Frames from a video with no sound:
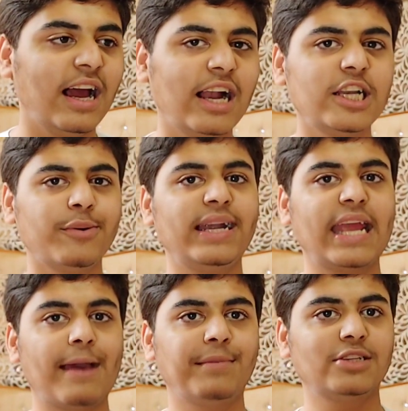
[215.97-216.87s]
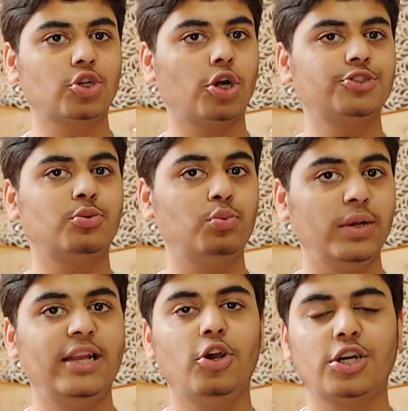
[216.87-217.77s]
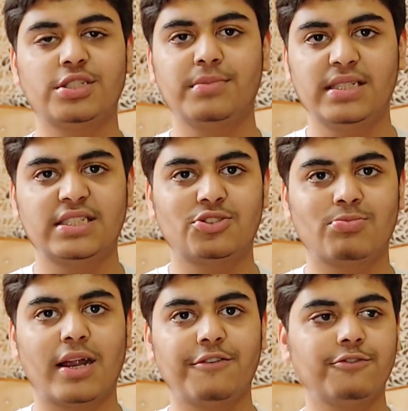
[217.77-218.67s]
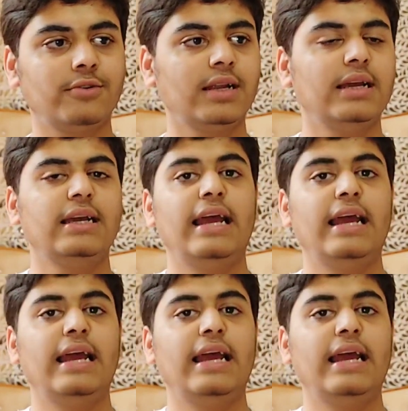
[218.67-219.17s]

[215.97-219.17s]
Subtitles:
Ultra-wide cameras are also really awesome in this smartphone,